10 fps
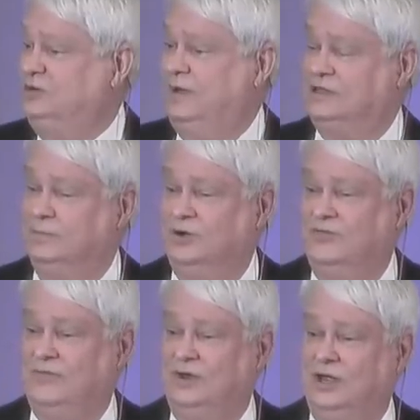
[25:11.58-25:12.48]
about the book of
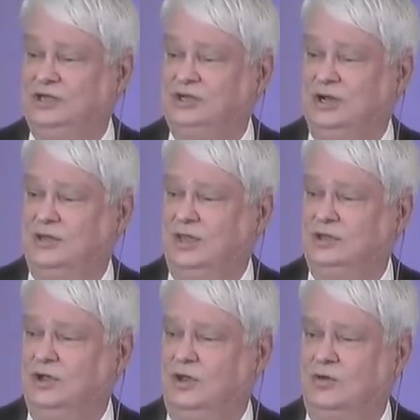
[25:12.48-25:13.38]
Revelation, I
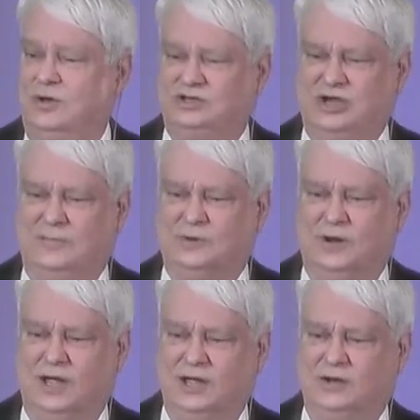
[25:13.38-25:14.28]
think y'all are in chapter
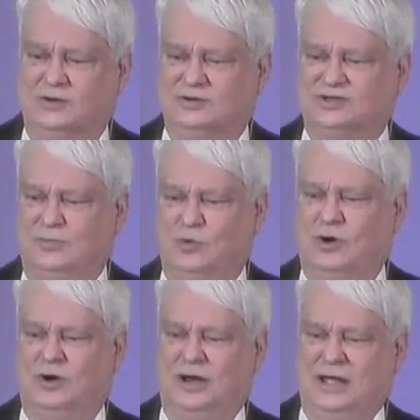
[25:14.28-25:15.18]
8 or
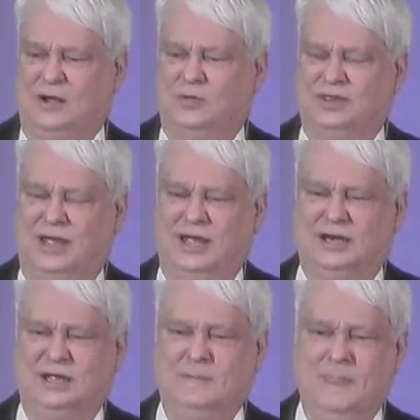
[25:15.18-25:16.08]
somewhere now with
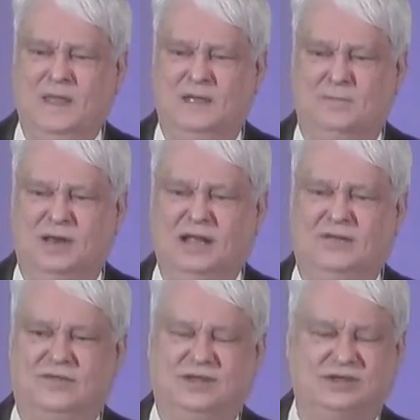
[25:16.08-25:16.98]
Andy. Many
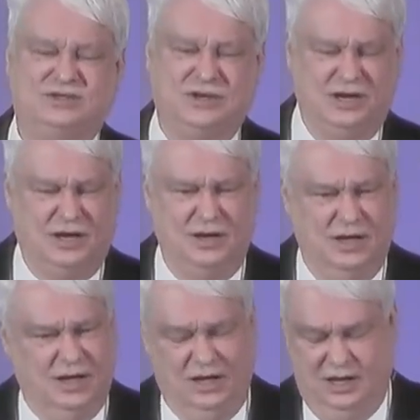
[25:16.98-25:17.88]
of these uh,
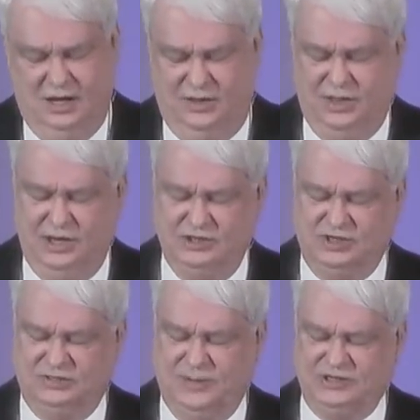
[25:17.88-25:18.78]
things,
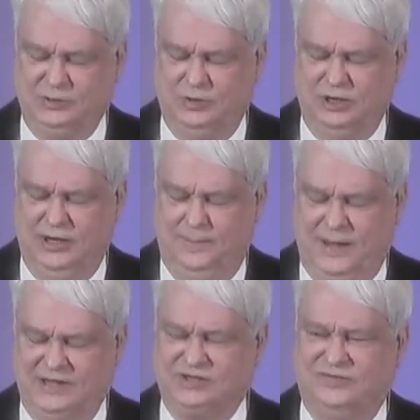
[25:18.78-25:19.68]
especially when you get
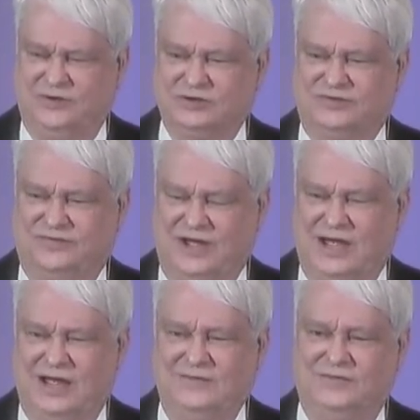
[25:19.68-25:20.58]
past the first
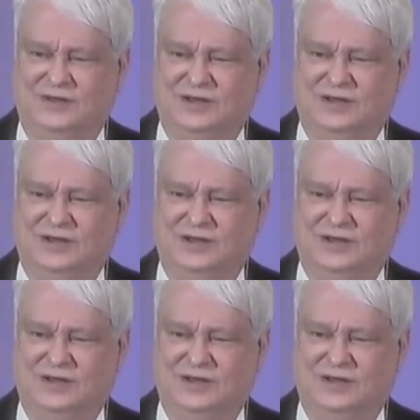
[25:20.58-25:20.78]
five